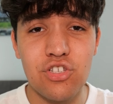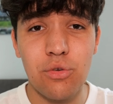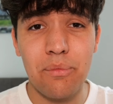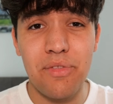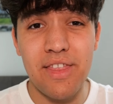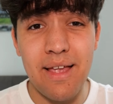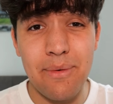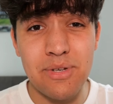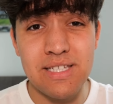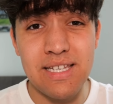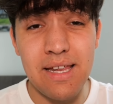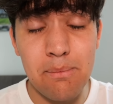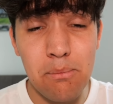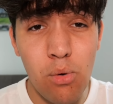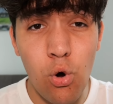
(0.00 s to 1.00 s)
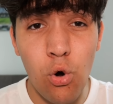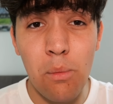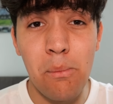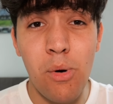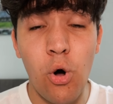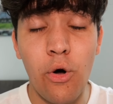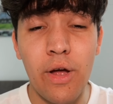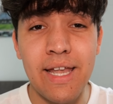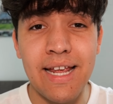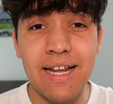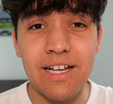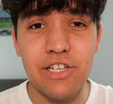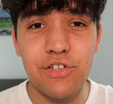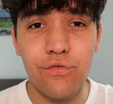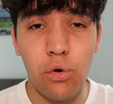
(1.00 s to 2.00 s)
something that we're seeing more and more in
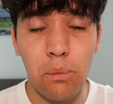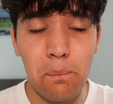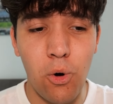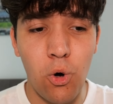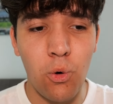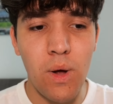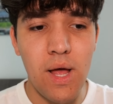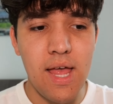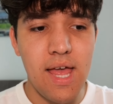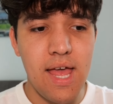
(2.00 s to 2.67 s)
English football.